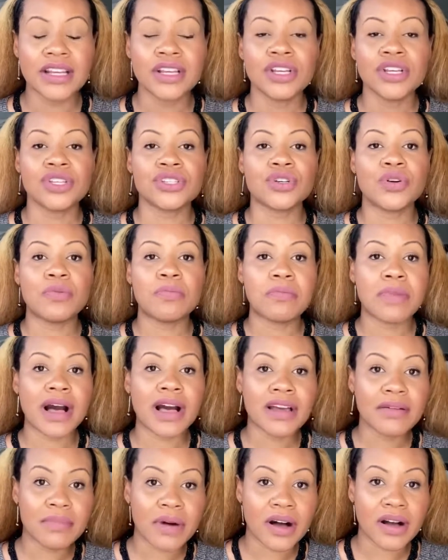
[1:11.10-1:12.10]
So my
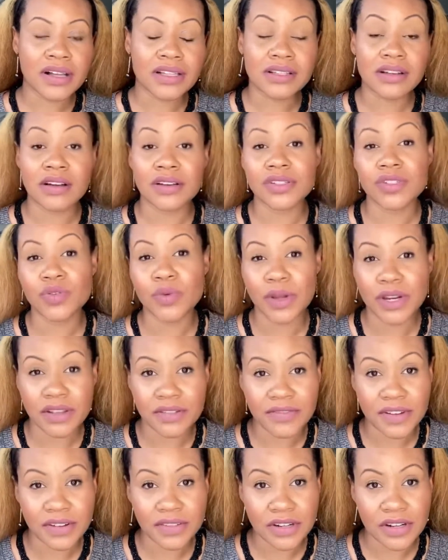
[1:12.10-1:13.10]
box costs
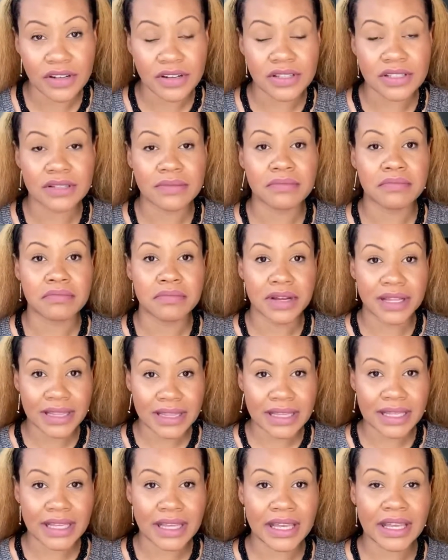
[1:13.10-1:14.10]
$25
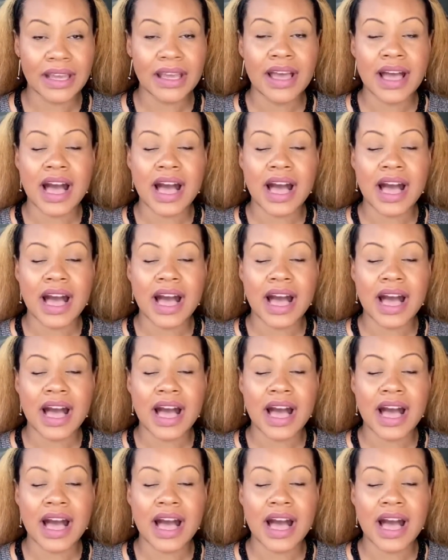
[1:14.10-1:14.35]
monthly.